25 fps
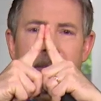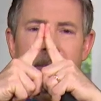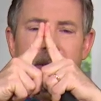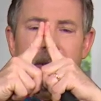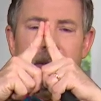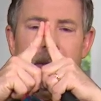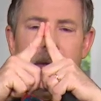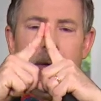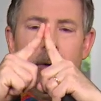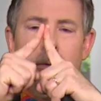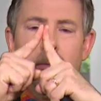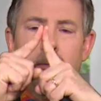
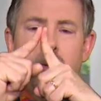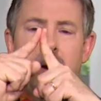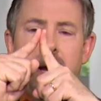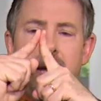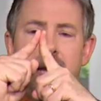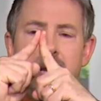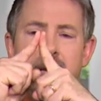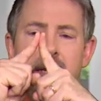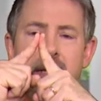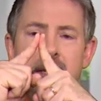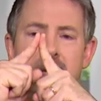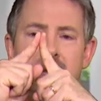So
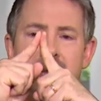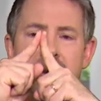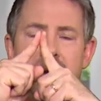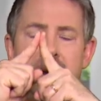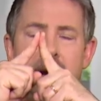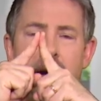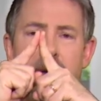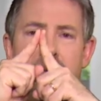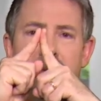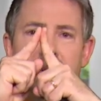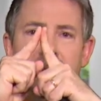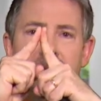right
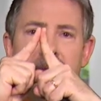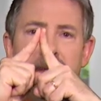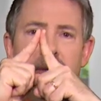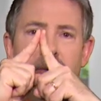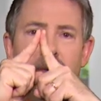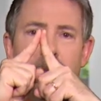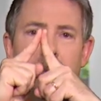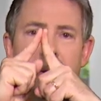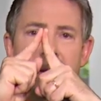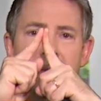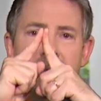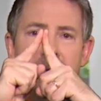there, if you can see
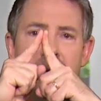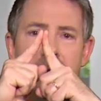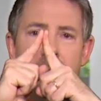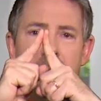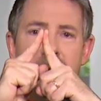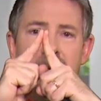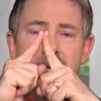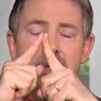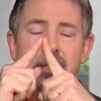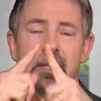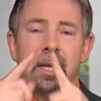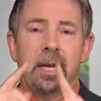where my thumb
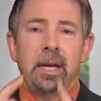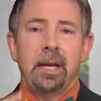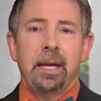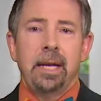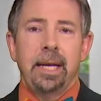is